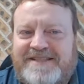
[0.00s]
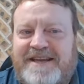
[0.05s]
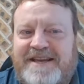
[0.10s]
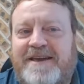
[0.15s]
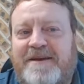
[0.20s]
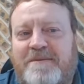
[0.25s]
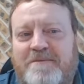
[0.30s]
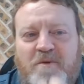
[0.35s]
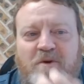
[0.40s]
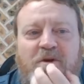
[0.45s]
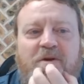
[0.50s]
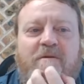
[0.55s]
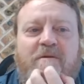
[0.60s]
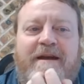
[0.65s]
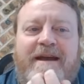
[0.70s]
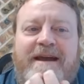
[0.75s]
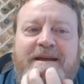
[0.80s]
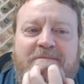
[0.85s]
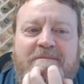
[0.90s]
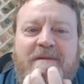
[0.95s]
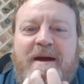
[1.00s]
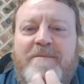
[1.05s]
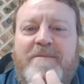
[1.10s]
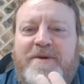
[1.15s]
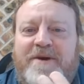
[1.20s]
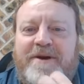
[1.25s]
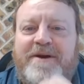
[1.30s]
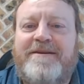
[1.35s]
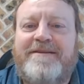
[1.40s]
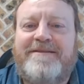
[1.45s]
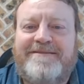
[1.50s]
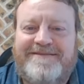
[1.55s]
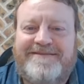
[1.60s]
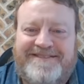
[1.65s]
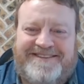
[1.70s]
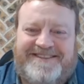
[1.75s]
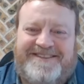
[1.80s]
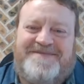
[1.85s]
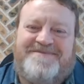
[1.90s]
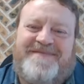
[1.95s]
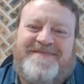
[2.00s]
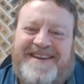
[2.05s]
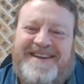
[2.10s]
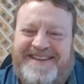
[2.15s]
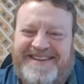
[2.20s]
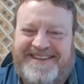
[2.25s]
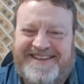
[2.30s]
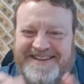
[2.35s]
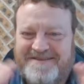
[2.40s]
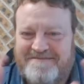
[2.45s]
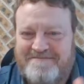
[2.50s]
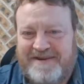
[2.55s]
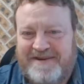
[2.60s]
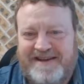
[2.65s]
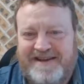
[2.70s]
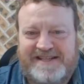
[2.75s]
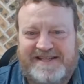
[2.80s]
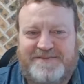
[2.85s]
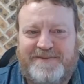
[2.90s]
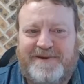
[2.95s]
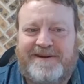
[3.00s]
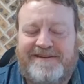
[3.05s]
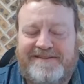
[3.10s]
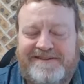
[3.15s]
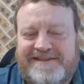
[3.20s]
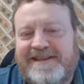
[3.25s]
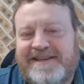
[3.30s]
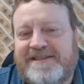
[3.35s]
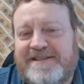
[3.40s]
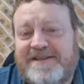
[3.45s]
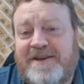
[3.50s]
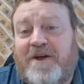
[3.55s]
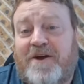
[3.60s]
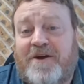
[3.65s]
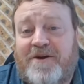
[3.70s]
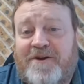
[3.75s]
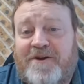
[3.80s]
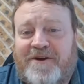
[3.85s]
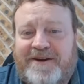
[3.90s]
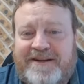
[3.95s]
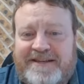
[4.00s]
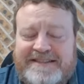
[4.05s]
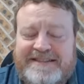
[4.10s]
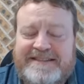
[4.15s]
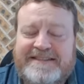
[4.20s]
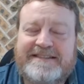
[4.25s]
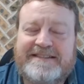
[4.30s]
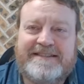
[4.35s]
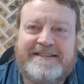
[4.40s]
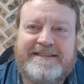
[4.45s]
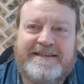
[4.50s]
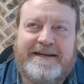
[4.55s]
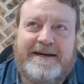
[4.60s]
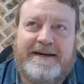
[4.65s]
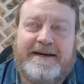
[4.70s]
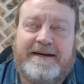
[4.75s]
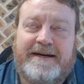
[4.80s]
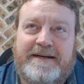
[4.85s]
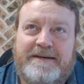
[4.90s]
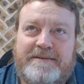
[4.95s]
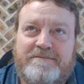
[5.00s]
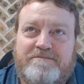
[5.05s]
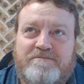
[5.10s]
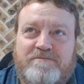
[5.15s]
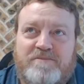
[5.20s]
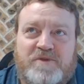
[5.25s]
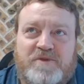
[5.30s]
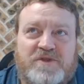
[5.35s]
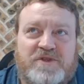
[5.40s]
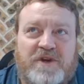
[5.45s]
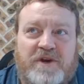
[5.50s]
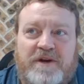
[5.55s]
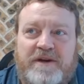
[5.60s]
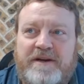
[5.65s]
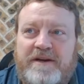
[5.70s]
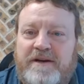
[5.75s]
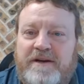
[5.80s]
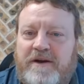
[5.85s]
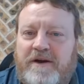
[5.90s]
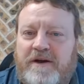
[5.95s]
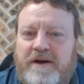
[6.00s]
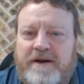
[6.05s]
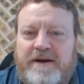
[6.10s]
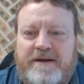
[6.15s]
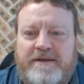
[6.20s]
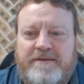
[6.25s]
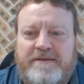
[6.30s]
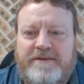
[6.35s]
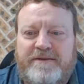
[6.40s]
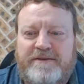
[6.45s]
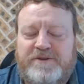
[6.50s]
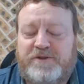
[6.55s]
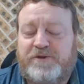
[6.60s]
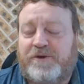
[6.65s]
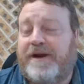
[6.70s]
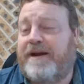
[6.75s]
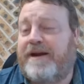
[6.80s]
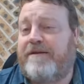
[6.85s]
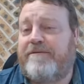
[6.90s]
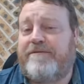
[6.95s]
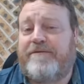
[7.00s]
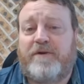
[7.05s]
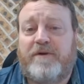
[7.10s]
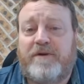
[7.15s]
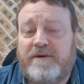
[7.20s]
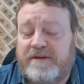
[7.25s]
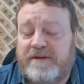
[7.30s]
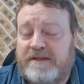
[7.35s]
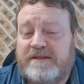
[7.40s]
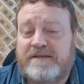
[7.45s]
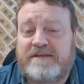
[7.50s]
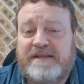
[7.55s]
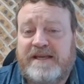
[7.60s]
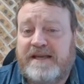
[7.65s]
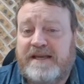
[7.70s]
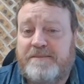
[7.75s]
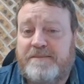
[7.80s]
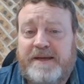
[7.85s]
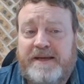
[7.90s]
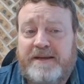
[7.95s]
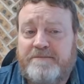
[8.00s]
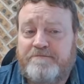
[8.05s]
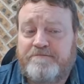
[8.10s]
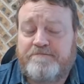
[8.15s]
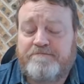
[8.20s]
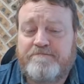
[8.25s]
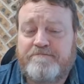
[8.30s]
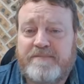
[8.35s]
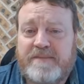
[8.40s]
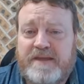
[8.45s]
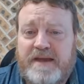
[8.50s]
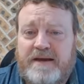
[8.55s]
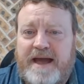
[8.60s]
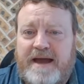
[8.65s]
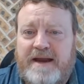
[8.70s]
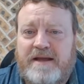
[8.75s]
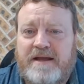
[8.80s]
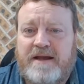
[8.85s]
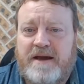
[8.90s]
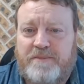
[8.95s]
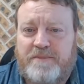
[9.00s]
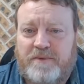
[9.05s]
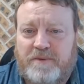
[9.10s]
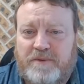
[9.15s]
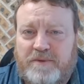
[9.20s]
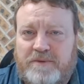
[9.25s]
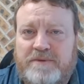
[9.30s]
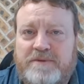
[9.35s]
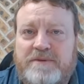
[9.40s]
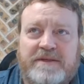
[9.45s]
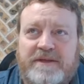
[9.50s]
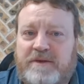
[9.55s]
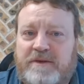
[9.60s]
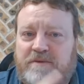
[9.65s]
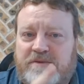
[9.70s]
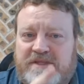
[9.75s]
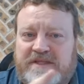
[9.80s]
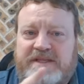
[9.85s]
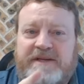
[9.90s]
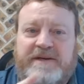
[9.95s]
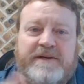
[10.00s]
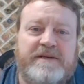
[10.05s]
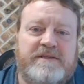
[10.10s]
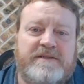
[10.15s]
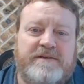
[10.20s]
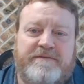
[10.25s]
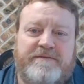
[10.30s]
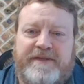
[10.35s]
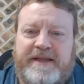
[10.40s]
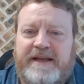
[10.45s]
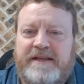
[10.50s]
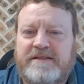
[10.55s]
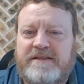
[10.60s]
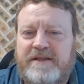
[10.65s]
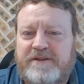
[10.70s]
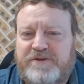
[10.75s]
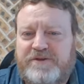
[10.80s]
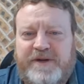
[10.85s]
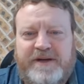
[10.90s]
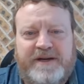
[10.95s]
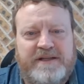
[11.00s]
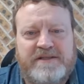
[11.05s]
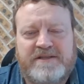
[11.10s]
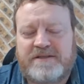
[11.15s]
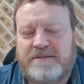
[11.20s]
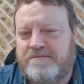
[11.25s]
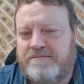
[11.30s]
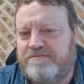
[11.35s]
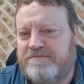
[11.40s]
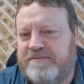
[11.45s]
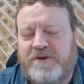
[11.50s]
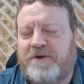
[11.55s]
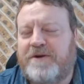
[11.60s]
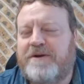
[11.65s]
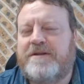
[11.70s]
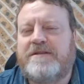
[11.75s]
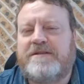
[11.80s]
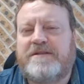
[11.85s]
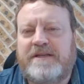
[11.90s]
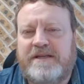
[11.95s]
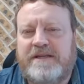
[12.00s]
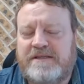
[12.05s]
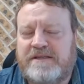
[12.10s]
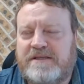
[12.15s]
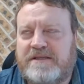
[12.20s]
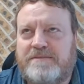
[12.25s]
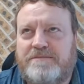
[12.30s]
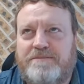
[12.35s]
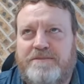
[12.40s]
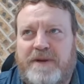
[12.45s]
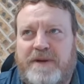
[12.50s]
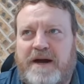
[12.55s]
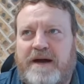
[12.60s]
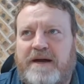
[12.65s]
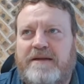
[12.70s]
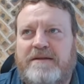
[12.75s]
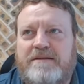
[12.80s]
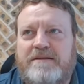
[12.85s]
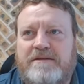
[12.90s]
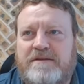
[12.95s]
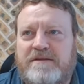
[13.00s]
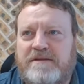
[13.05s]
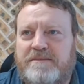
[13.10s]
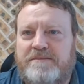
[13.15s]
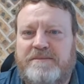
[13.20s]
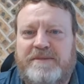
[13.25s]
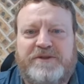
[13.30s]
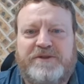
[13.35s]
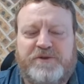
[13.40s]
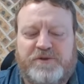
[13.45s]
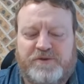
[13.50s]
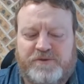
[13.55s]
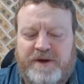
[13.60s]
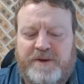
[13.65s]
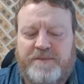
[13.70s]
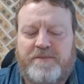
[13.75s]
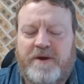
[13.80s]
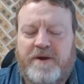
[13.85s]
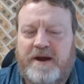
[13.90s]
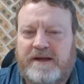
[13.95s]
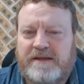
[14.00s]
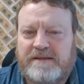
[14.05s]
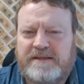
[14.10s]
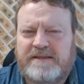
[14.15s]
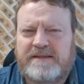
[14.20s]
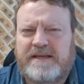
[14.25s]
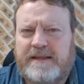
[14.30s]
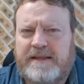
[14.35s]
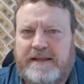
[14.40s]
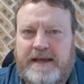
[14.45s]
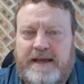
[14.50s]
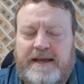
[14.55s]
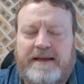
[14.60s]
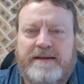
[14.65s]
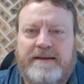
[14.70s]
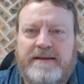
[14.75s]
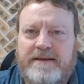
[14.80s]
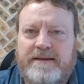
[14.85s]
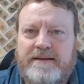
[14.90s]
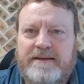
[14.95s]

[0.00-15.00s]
as I get more gray in my beard. my experience gets longer. Started on the trading floor at the CME. I had a couple, series of things. I traded some currencies, some bonds, some interest rate products, things like that.